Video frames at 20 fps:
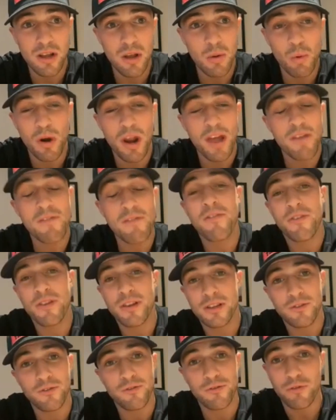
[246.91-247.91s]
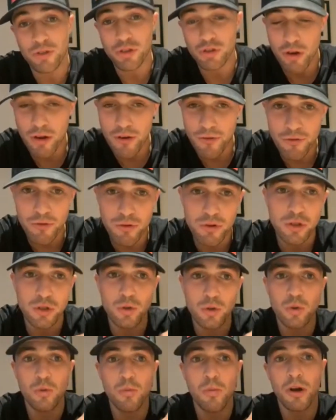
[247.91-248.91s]
he won everything straight through
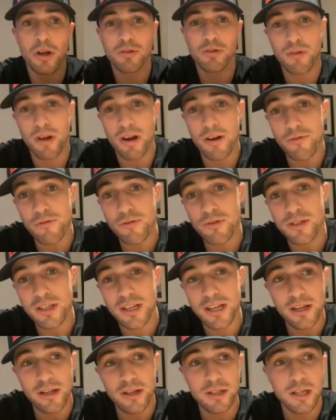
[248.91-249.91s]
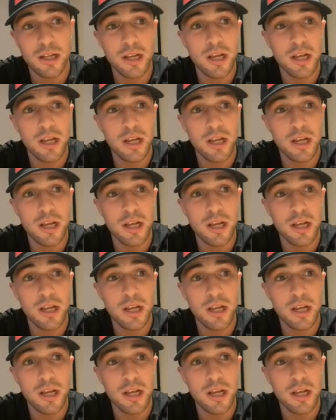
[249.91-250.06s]
schoolboys, right through seniors.